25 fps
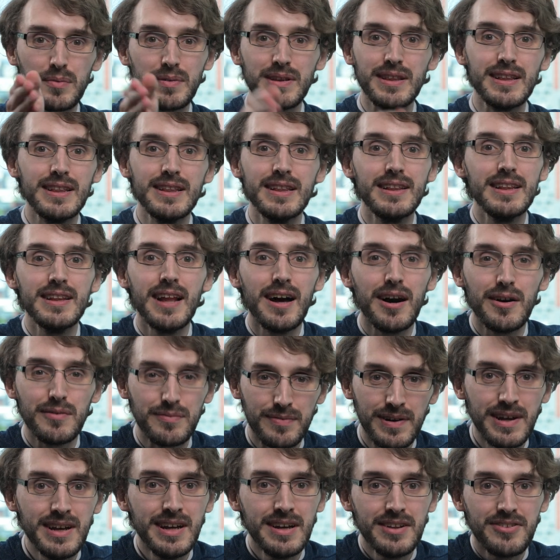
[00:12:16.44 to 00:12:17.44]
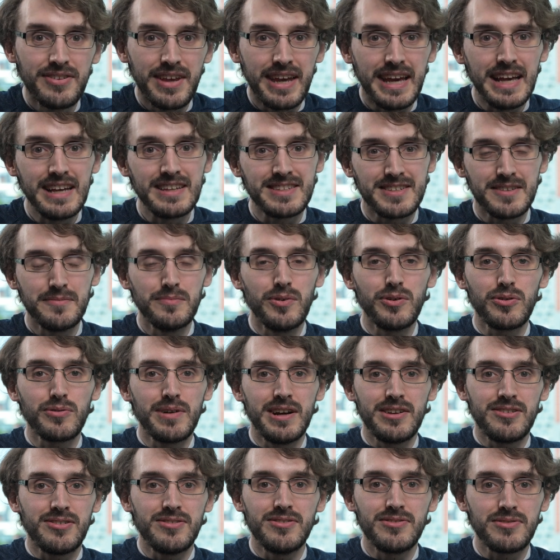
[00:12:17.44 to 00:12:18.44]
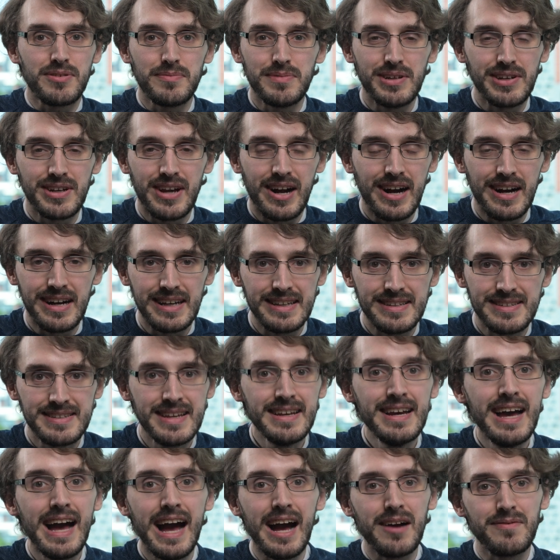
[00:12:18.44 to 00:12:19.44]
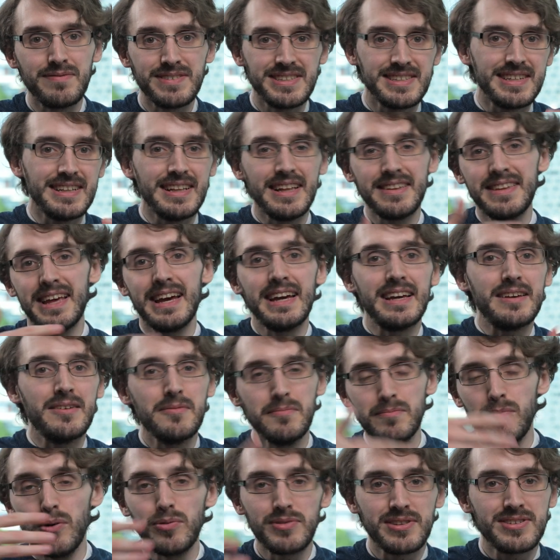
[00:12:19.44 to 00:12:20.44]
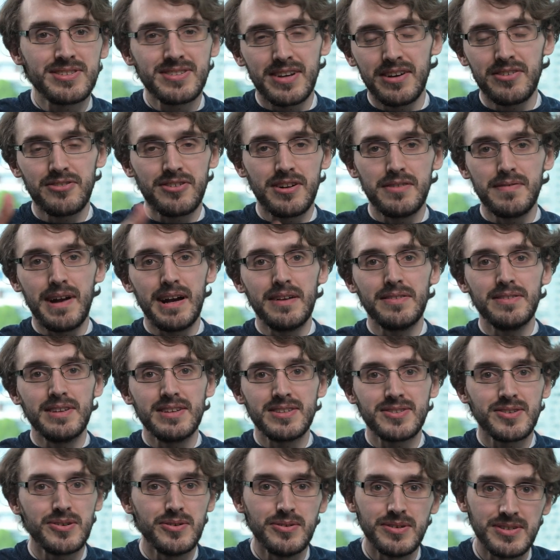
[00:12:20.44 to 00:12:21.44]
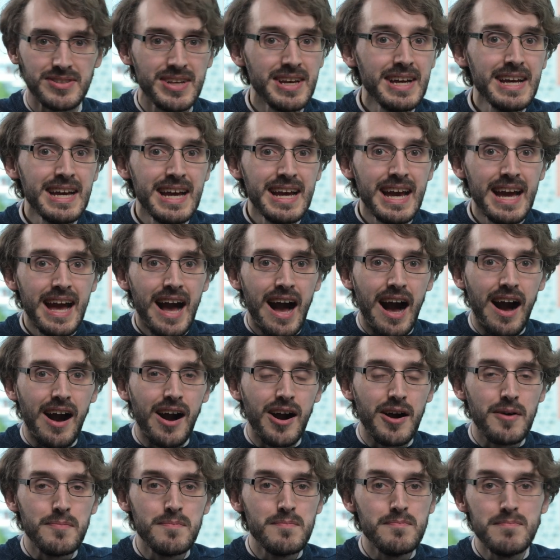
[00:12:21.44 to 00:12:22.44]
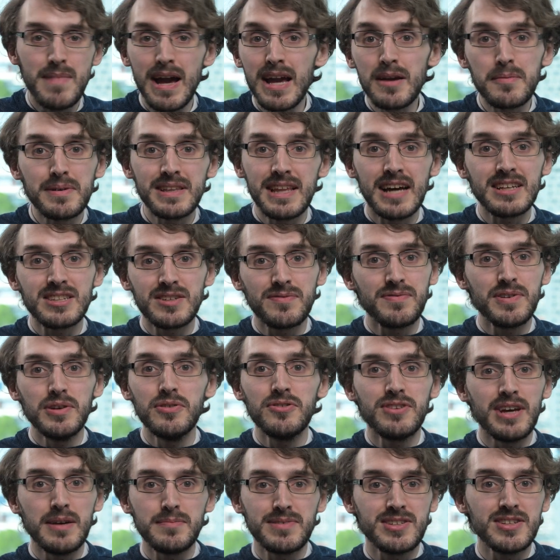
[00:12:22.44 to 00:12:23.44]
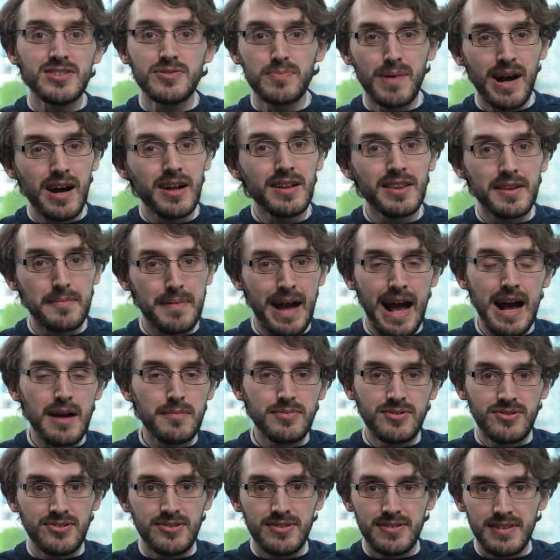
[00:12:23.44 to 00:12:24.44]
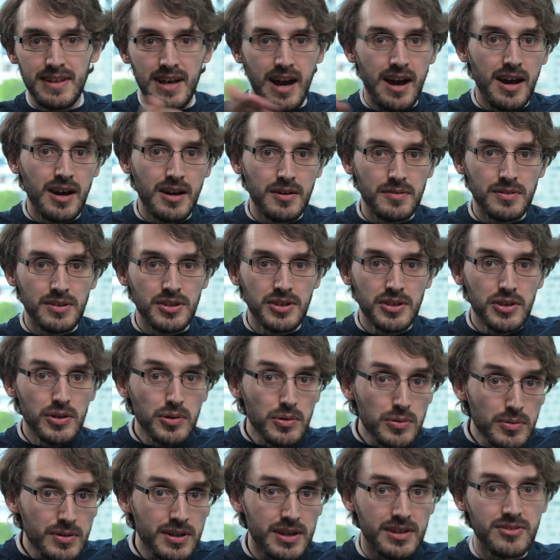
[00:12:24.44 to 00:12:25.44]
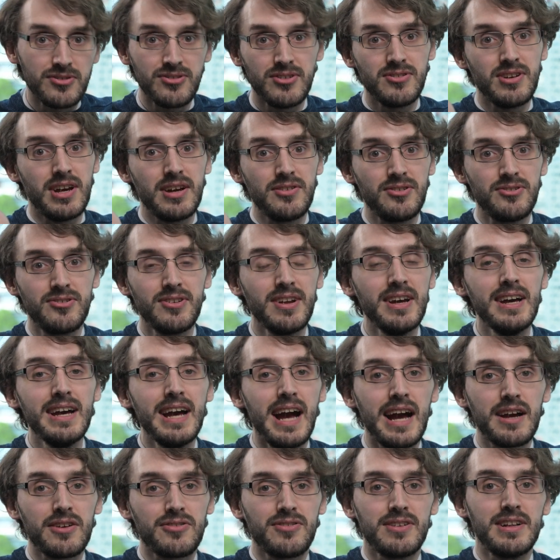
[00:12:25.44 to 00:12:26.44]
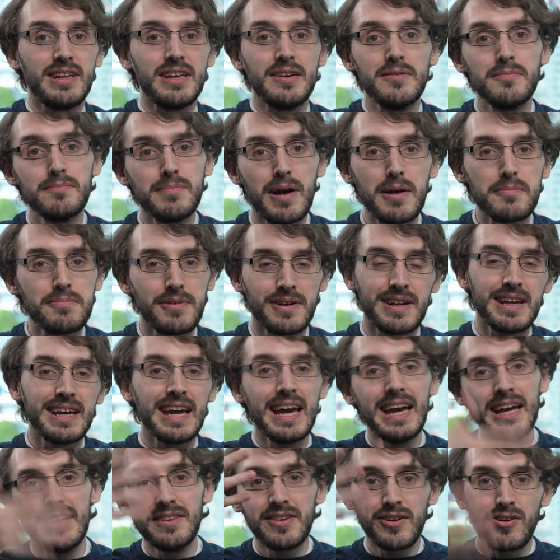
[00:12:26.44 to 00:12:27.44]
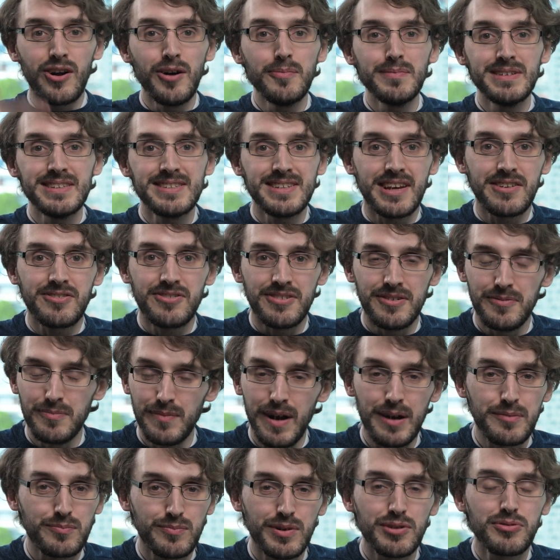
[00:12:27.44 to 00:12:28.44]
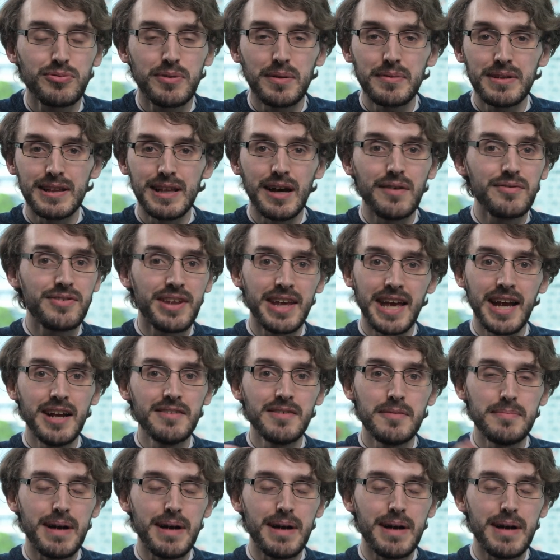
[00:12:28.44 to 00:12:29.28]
would love to hear some more questions from you guys and facilitate more discussion around this course. Maybe there's a few tips as well that perhaps you can suggest, actually, by putting it in the comments section, which we would love to hear